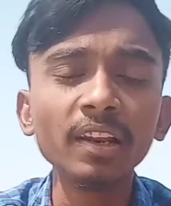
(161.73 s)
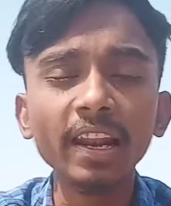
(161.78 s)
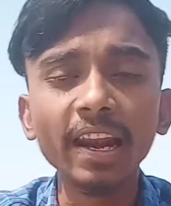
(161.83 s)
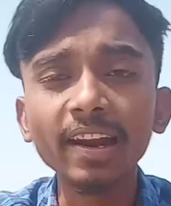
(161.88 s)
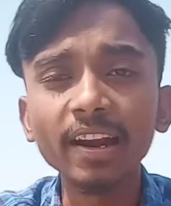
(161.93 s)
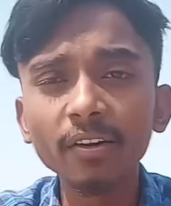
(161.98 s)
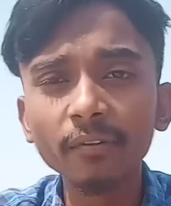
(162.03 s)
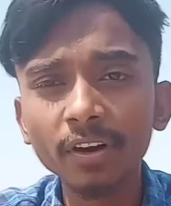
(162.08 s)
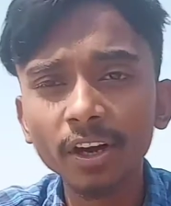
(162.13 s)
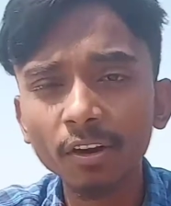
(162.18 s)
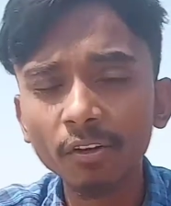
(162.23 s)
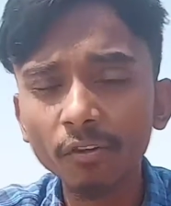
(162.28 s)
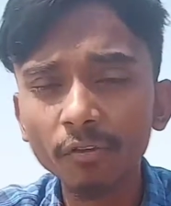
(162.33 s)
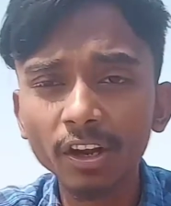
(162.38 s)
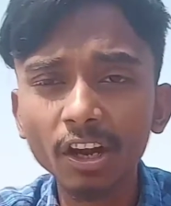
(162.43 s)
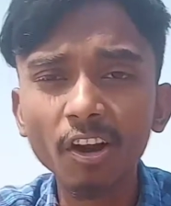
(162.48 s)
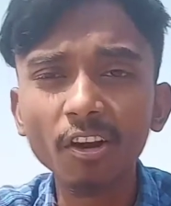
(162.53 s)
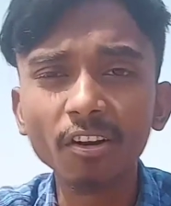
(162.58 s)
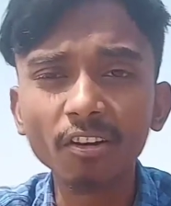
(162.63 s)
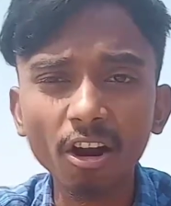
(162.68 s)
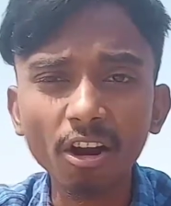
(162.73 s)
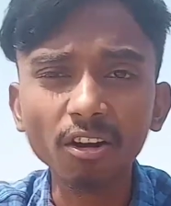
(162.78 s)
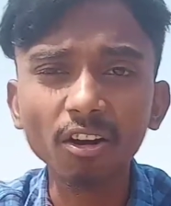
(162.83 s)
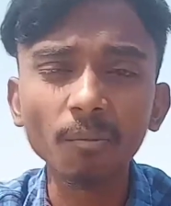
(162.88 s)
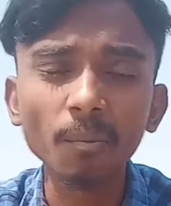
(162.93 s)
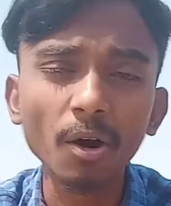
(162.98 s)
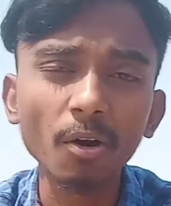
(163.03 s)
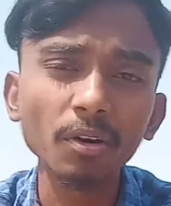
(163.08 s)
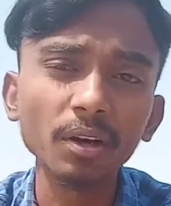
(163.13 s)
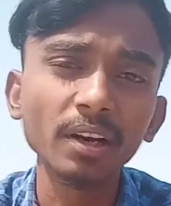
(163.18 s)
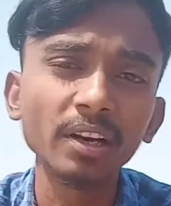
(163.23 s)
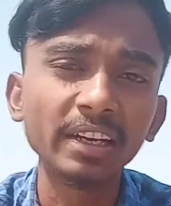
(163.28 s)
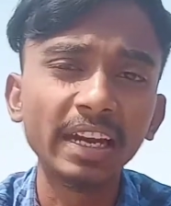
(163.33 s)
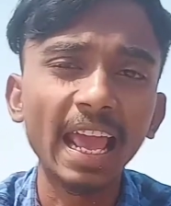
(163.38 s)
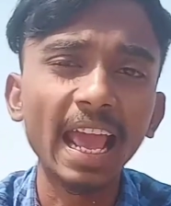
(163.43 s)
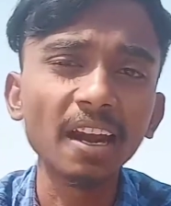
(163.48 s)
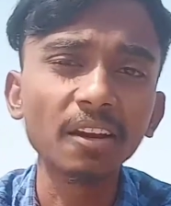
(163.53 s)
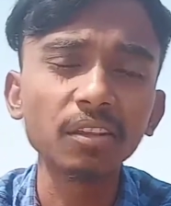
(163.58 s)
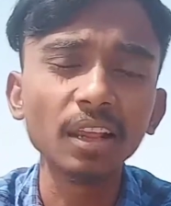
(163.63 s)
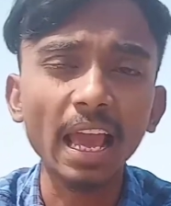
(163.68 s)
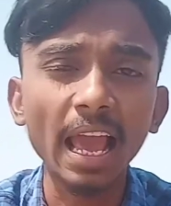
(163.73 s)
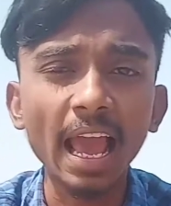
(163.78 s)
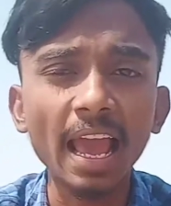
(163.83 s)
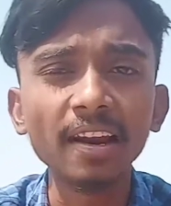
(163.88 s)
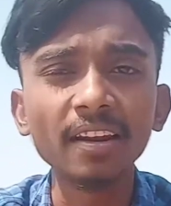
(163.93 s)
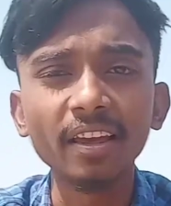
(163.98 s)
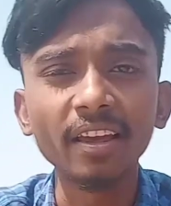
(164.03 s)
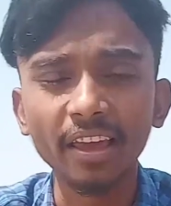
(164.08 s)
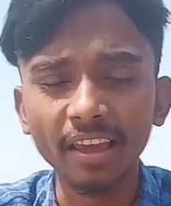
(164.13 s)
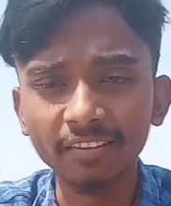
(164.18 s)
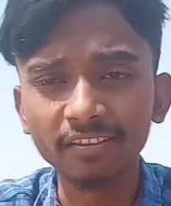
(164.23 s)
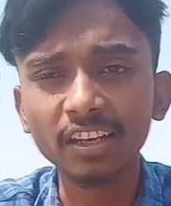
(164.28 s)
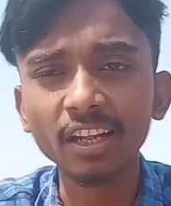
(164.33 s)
later video we do not talk about tags and HTML.